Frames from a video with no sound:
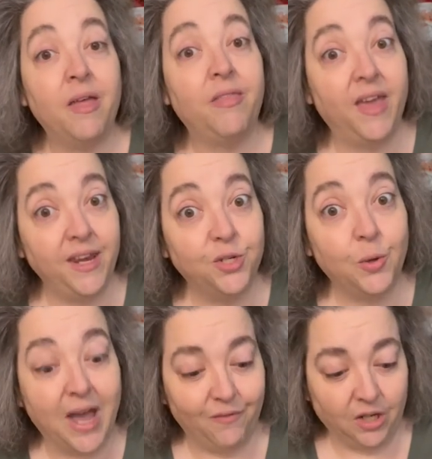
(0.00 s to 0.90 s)
They
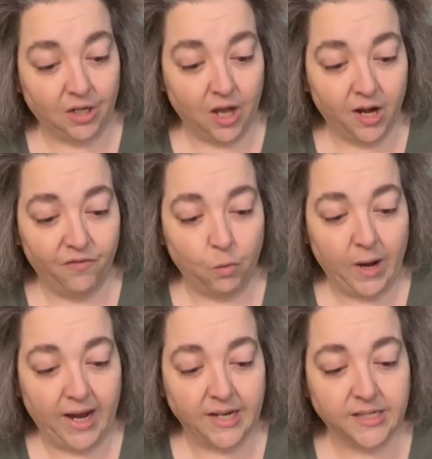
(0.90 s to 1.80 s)
do have a lot of
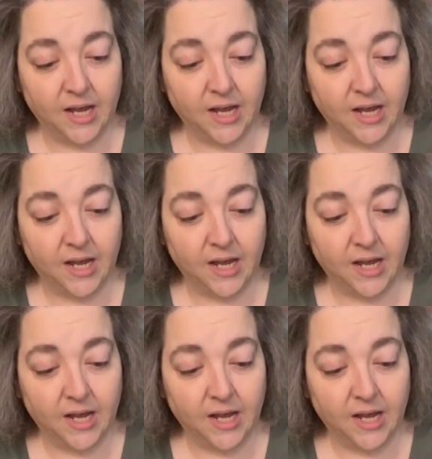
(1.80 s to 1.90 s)
weight,